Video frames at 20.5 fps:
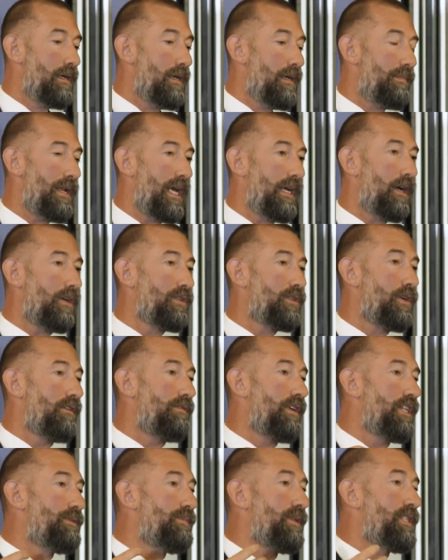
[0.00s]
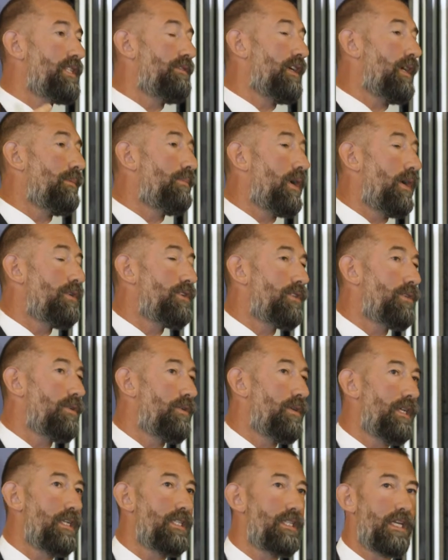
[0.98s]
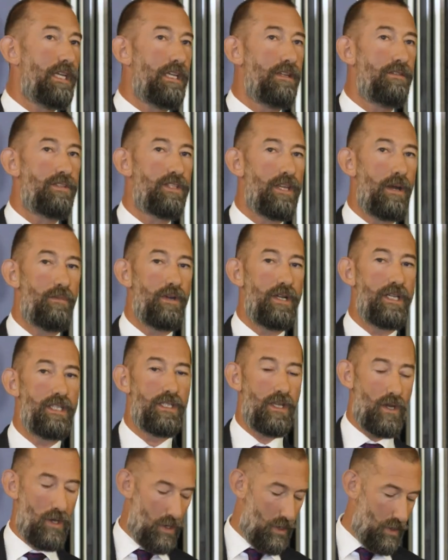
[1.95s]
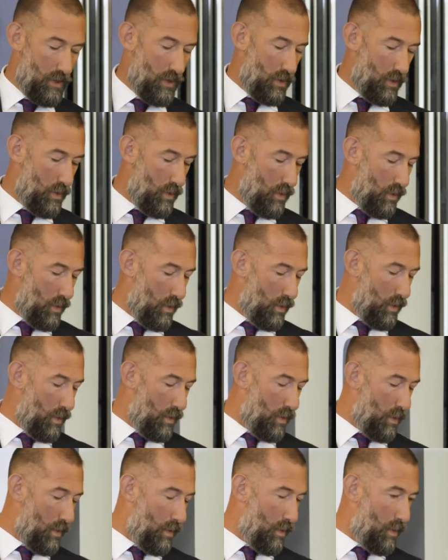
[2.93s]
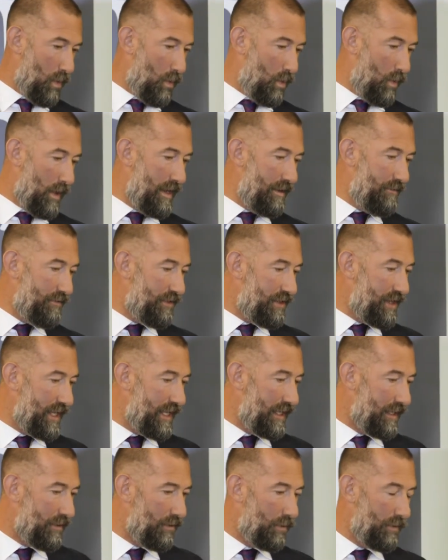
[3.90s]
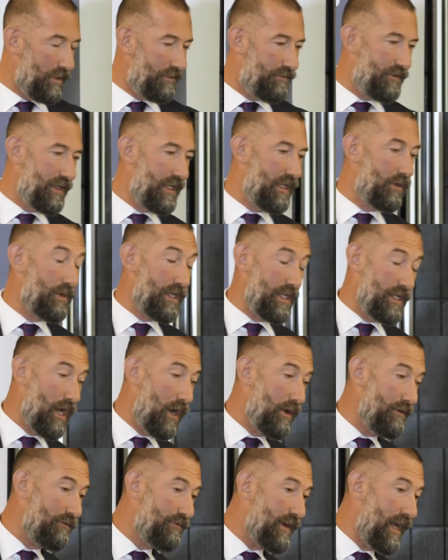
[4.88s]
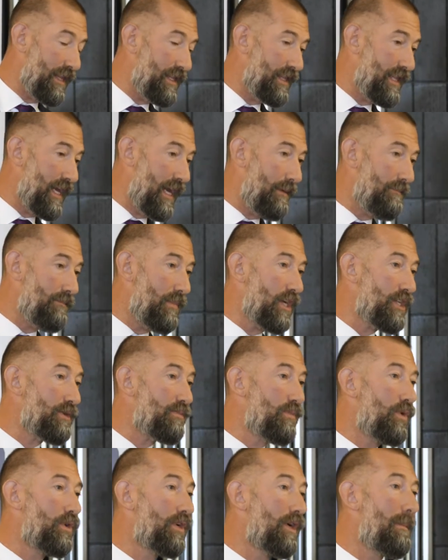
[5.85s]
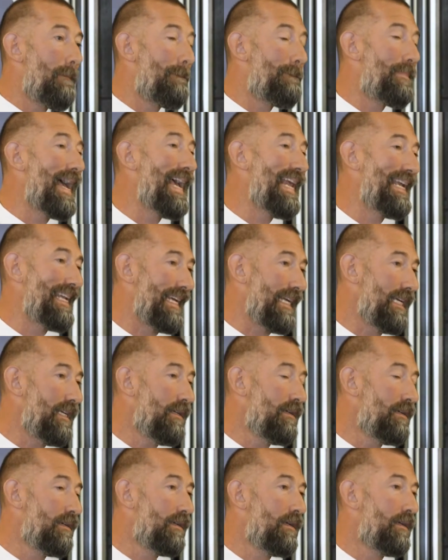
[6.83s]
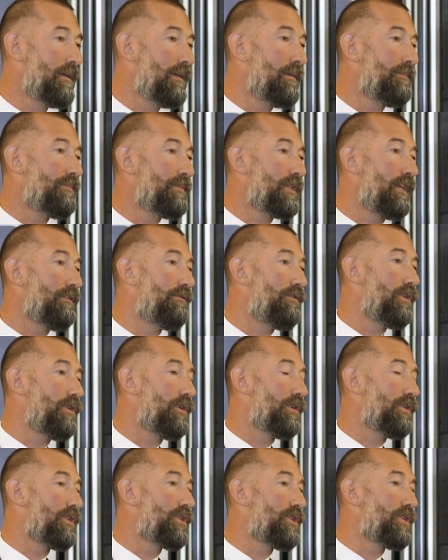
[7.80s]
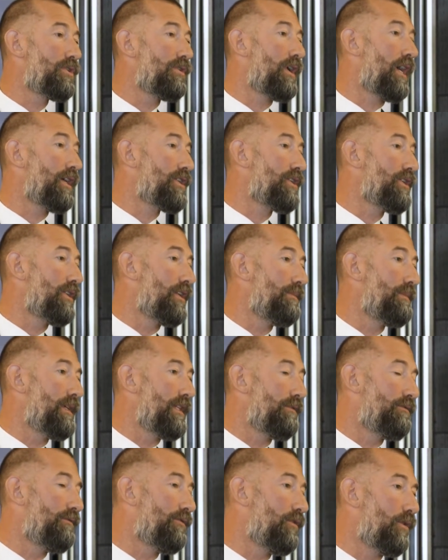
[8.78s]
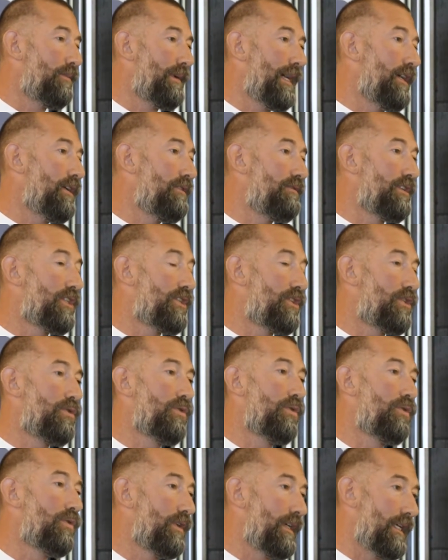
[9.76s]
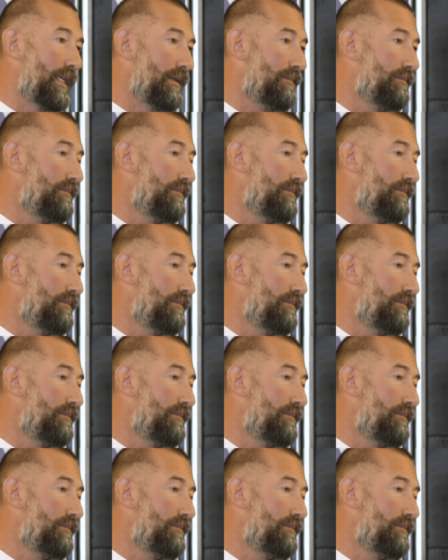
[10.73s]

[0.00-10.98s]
Blackwell's got a very specific approach to executive summaries. We think, or we feel, we know in fact that they are much more compelling if you can structure them in the format of a story.